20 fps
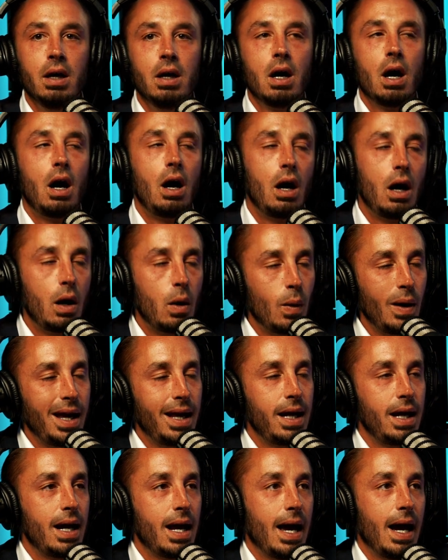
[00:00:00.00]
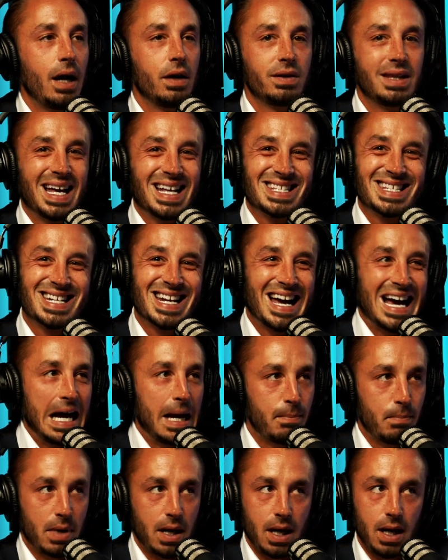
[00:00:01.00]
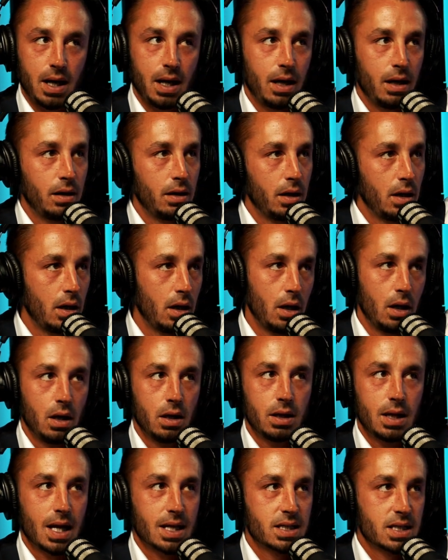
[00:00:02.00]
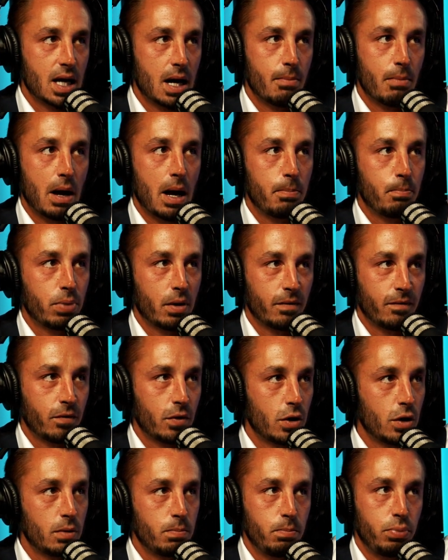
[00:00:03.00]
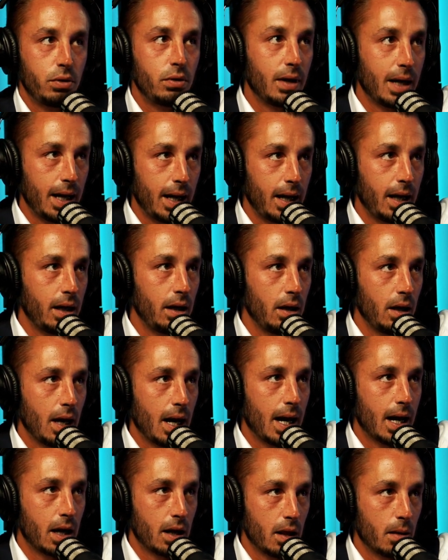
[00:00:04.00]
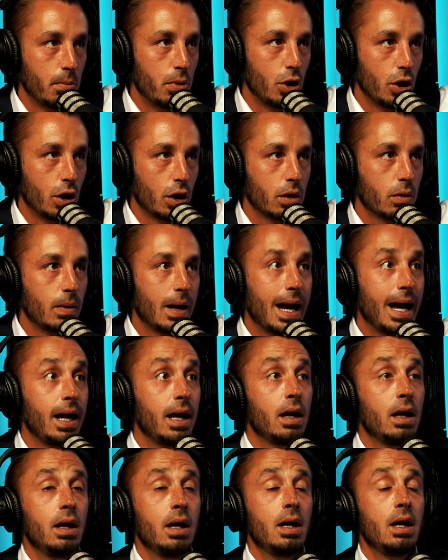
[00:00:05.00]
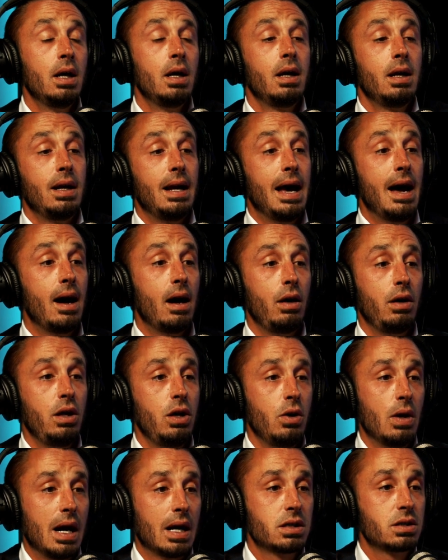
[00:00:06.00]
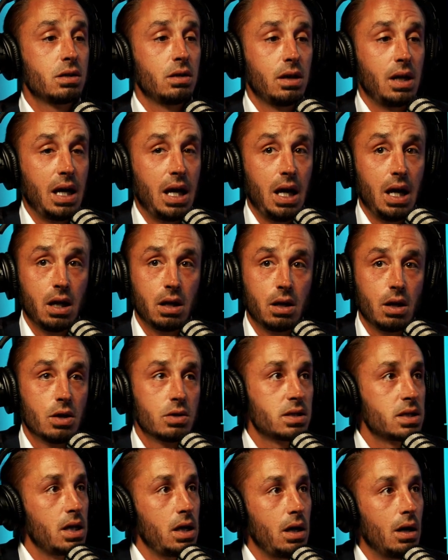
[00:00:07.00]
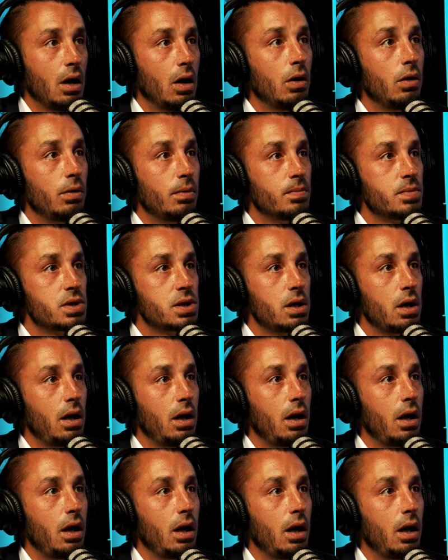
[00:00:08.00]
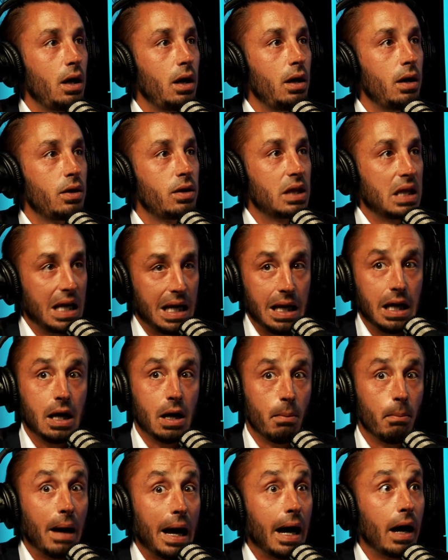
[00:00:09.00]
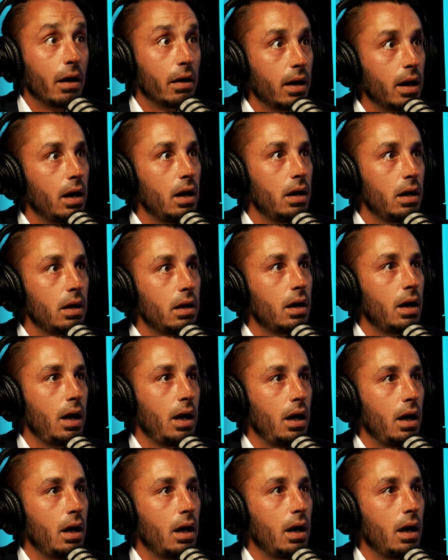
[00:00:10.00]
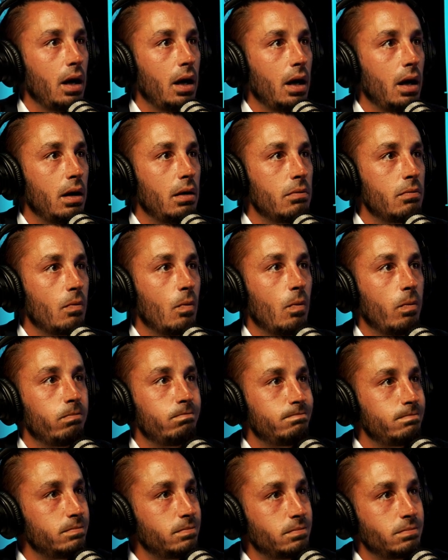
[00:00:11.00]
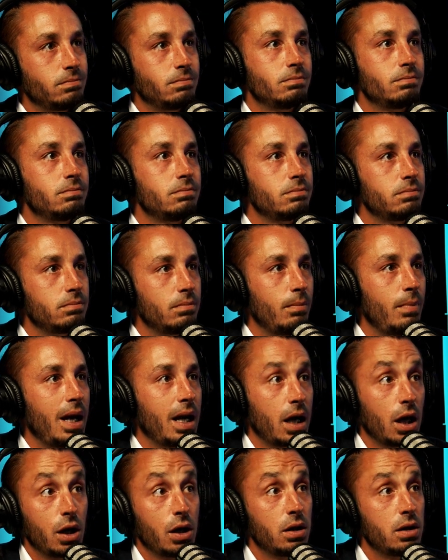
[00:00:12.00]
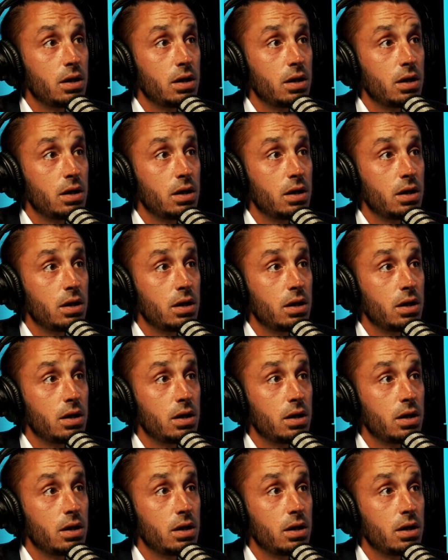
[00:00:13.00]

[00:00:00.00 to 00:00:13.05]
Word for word: i'll wait it out that's not my that's not my preferred play out of the book, right? Yep. Now you actually can go see homes and think about it and that's exactly make a good